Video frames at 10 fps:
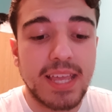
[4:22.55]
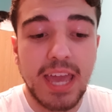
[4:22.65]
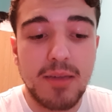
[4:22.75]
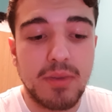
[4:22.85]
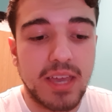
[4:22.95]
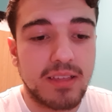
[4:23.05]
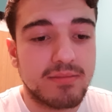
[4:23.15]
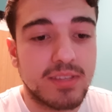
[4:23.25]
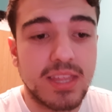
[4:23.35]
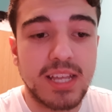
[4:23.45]

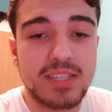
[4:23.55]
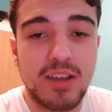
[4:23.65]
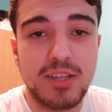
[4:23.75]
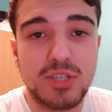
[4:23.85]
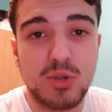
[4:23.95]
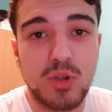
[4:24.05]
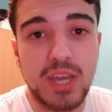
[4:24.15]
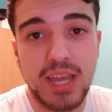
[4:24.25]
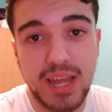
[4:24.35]
gaming, the things that I enjoy,